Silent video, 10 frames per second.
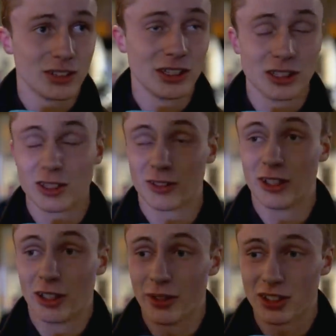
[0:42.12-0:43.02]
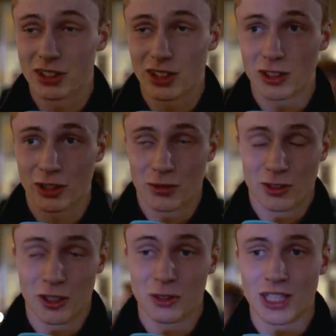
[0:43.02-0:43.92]
you don't really know what he's doing. You
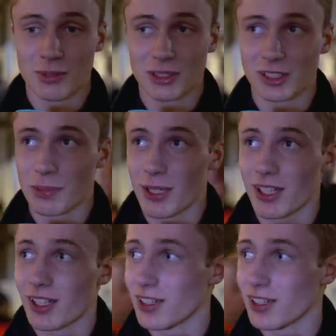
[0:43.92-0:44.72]
don't know what team he's going to pick.